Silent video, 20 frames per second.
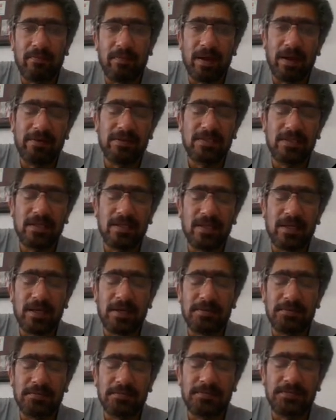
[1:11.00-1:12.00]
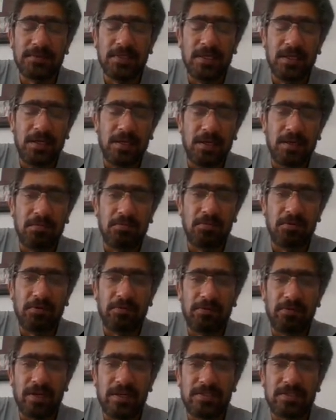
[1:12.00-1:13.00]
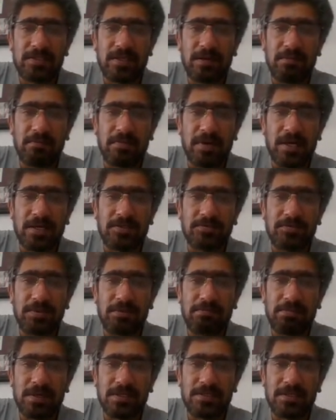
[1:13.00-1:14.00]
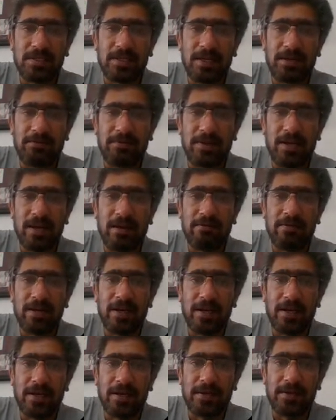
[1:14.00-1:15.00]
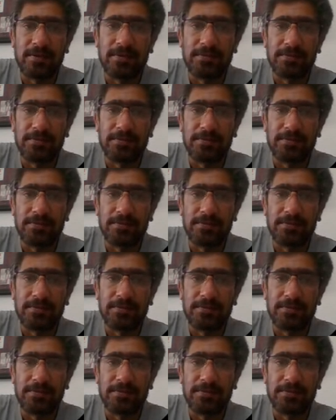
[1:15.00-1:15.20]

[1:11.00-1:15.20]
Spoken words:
Having said that, let's come back to the puzzle that we have in hand.